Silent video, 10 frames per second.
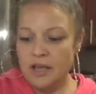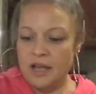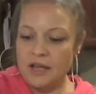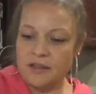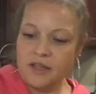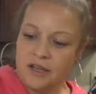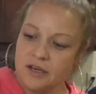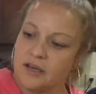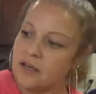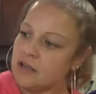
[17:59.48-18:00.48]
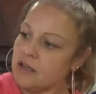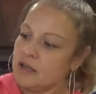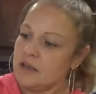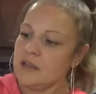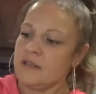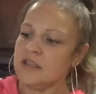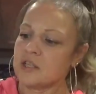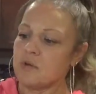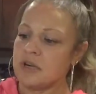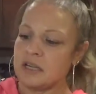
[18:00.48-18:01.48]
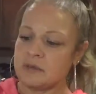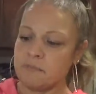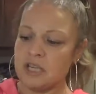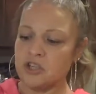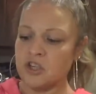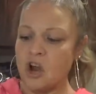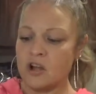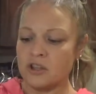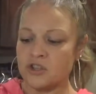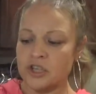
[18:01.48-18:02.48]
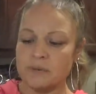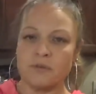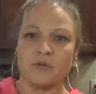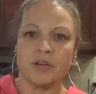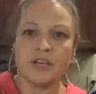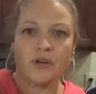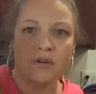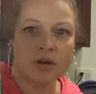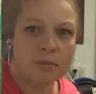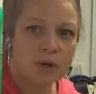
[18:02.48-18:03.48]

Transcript: And then this one is mint chocolate chip Greek yogurt